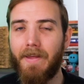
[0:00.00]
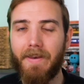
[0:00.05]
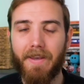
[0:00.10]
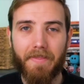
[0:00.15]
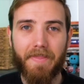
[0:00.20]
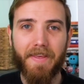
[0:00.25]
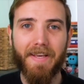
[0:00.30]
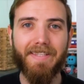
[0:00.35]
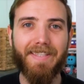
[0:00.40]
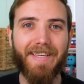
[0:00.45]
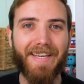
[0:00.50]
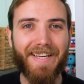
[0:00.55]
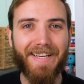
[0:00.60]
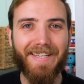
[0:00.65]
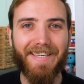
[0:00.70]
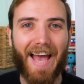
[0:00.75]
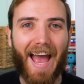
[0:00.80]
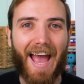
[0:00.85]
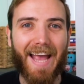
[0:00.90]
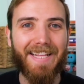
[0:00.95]
Now, this
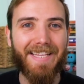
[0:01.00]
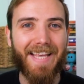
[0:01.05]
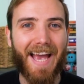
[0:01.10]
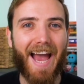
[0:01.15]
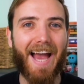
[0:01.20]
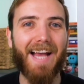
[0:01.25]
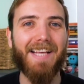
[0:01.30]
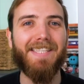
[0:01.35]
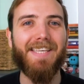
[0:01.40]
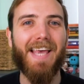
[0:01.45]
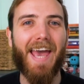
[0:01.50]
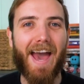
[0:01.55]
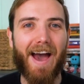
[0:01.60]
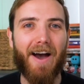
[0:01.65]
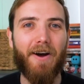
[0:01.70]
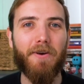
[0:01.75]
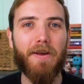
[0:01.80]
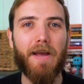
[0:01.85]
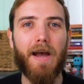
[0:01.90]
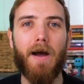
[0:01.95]
is a tax
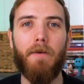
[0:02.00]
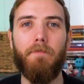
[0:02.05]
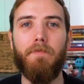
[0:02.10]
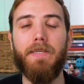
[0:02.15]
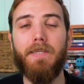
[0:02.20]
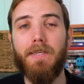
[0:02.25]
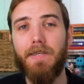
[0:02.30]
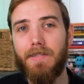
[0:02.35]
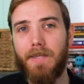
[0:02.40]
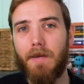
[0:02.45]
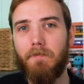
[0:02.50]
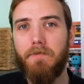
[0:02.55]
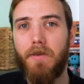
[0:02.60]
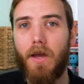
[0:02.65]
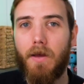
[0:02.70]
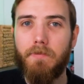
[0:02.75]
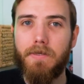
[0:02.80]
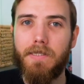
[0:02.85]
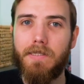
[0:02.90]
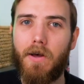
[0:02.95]
outcome. This is
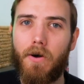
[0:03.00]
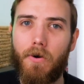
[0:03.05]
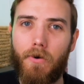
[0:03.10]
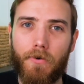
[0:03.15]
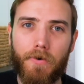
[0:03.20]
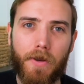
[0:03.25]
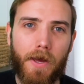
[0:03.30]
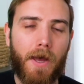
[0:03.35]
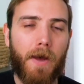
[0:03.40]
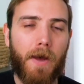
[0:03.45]
sometimes sold